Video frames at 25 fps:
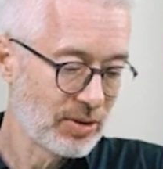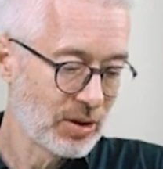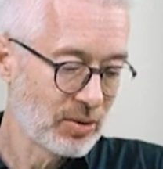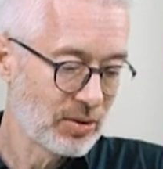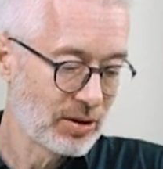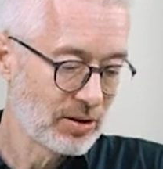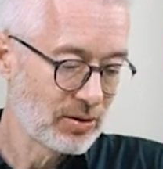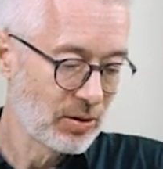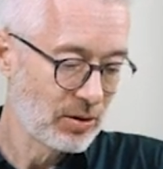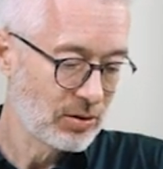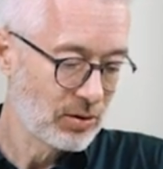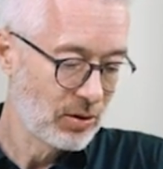So
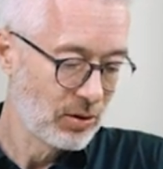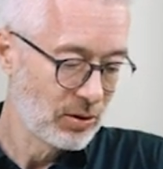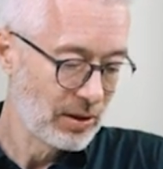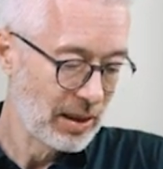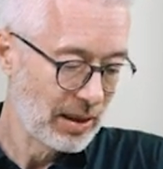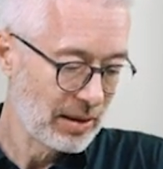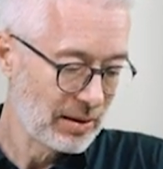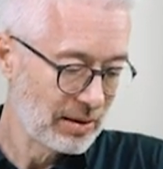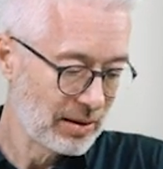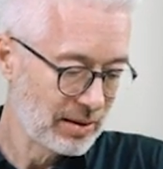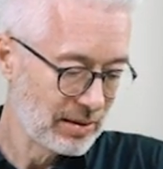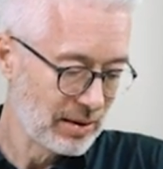it's not
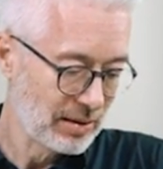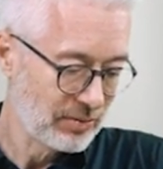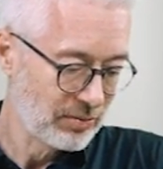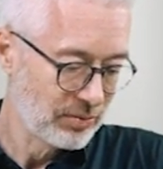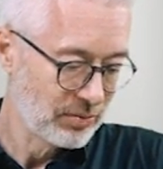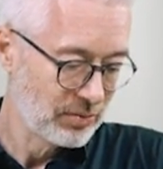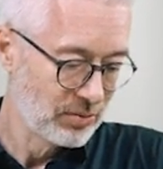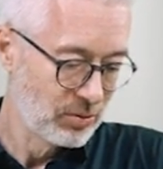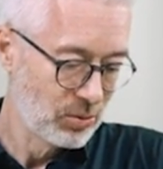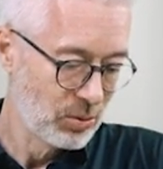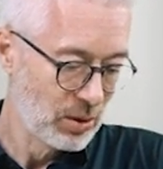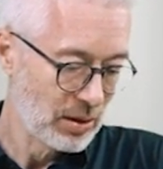connected
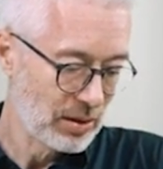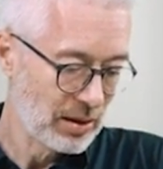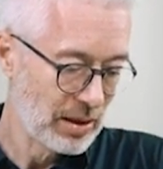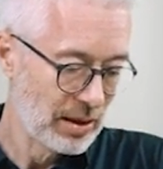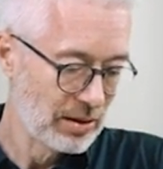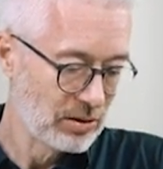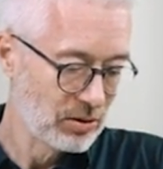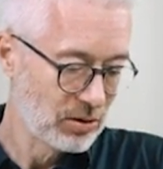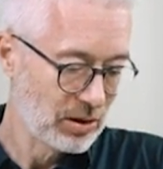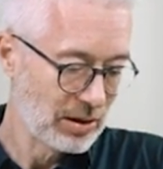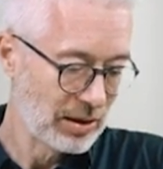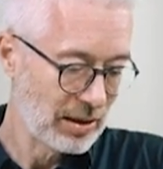to a
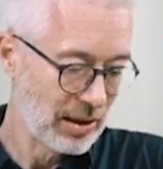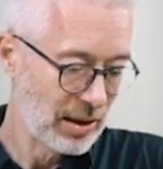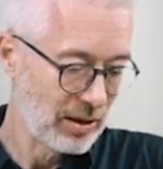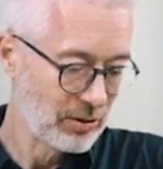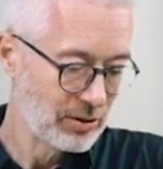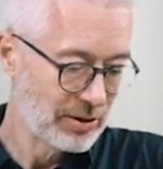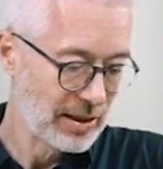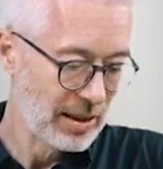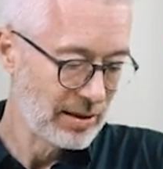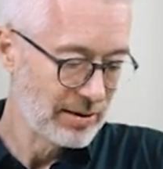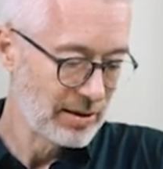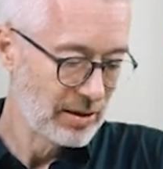country.
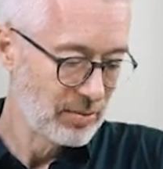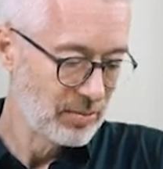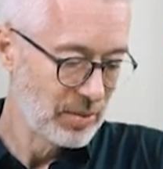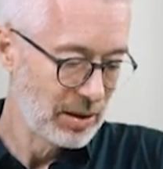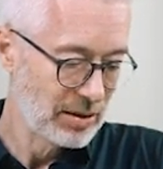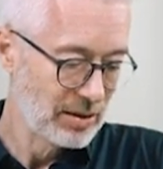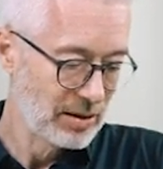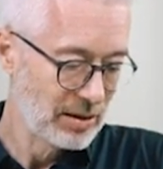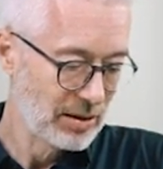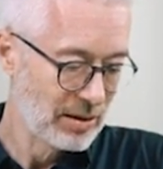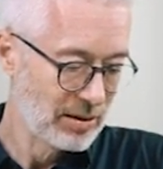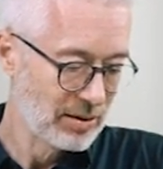Klaus
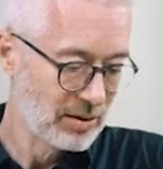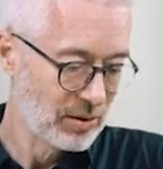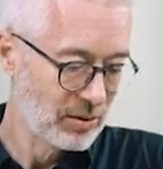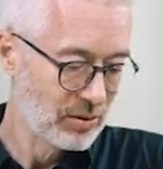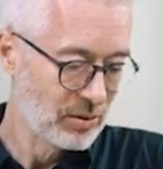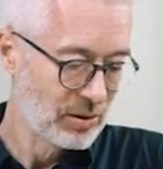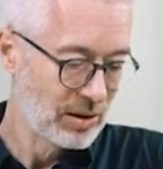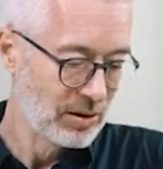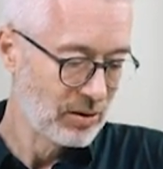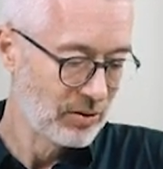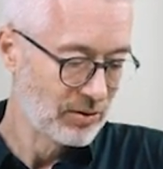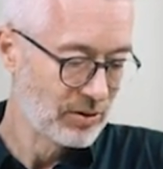Hasselmann here is
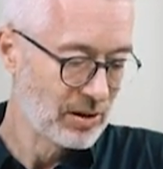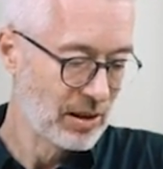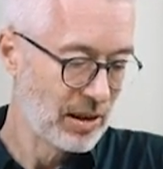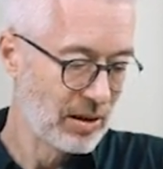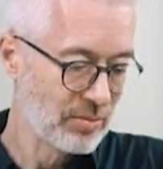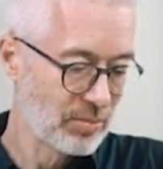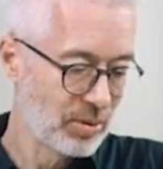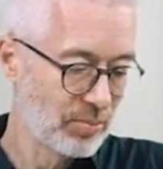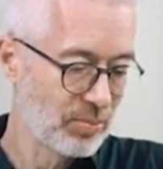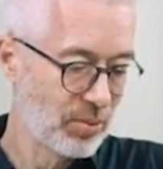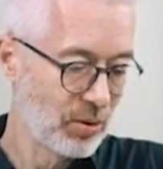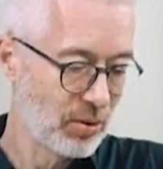only of
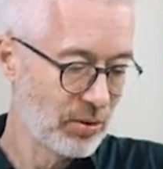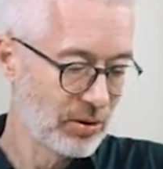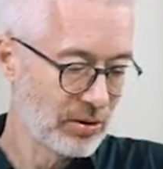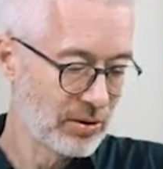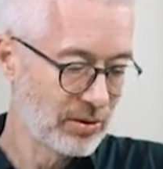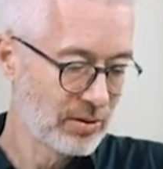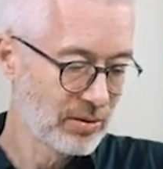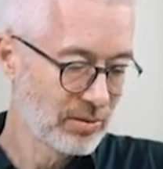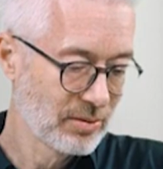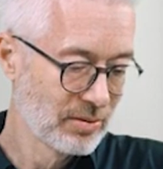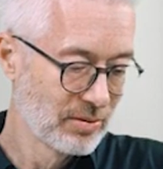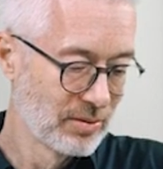type
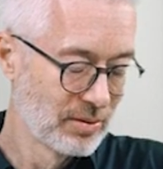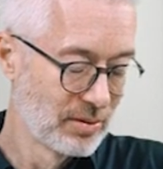person.